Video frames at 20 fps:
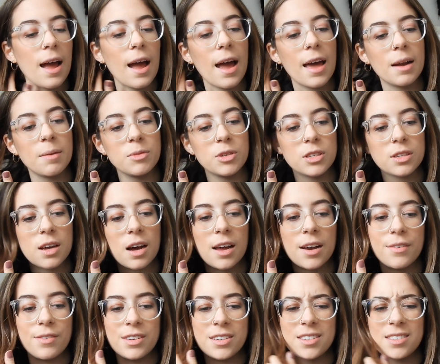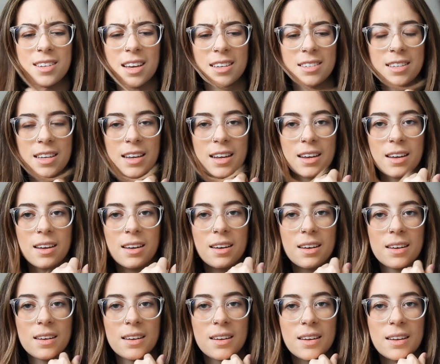and I'm just kind of assessing
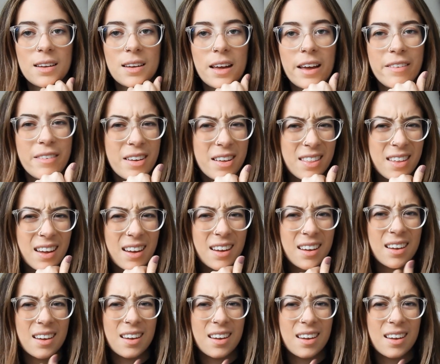everything.